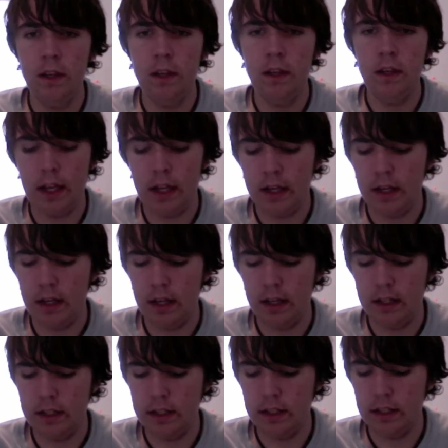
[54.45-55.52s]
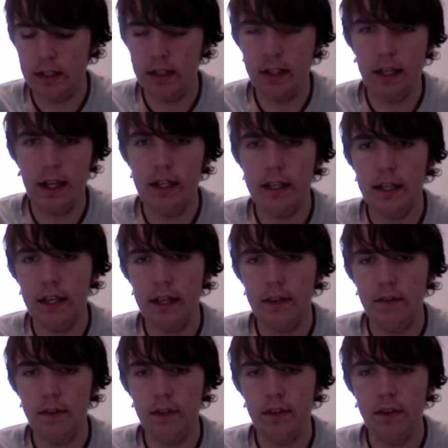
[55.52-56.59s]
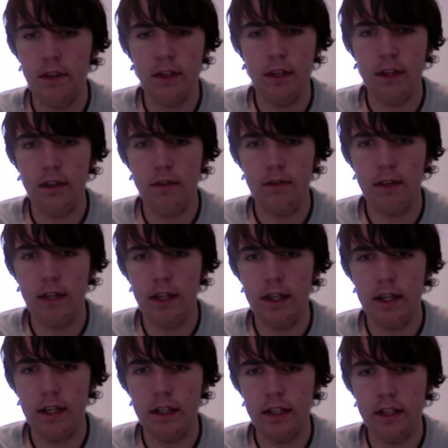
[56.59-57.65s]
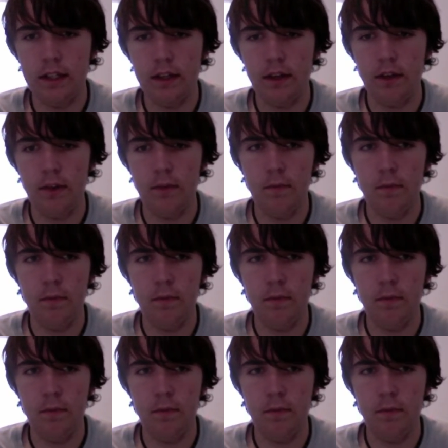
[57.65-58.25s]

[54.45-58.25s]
and I just had to get one. They looked really nice. So